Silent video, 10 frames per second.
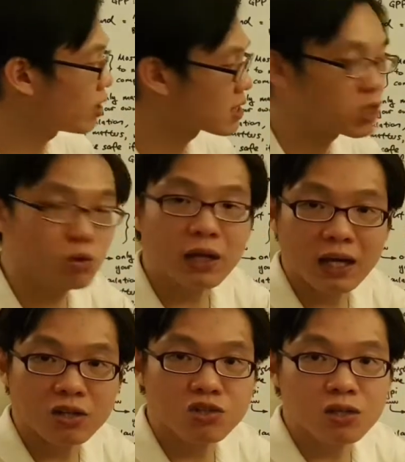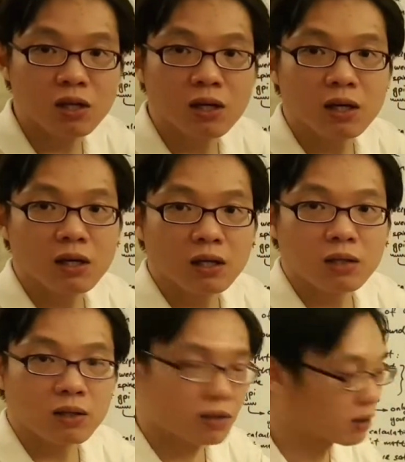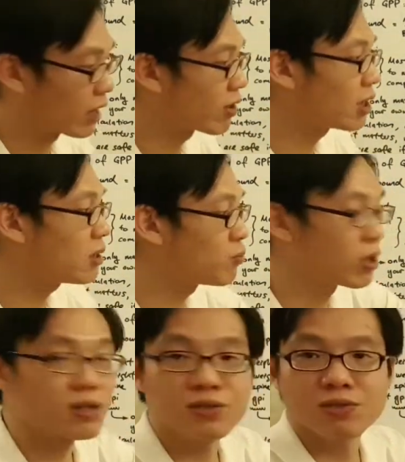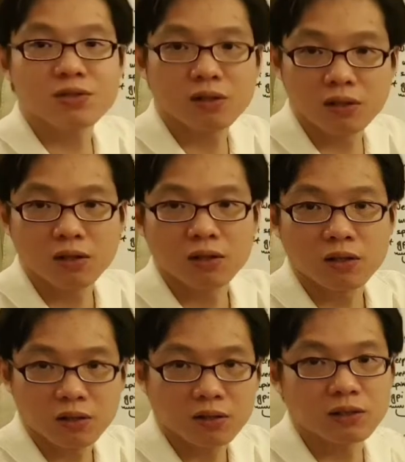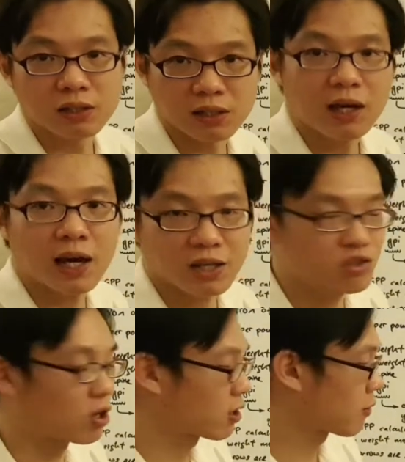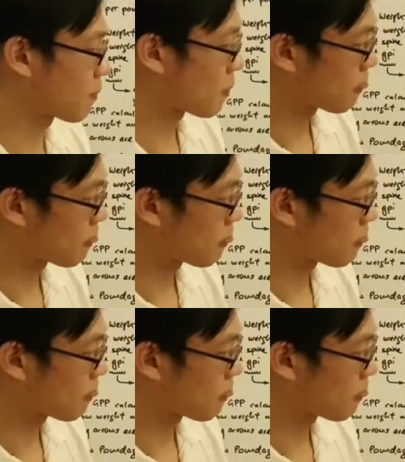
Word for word: residual energy directly brings the hand shock.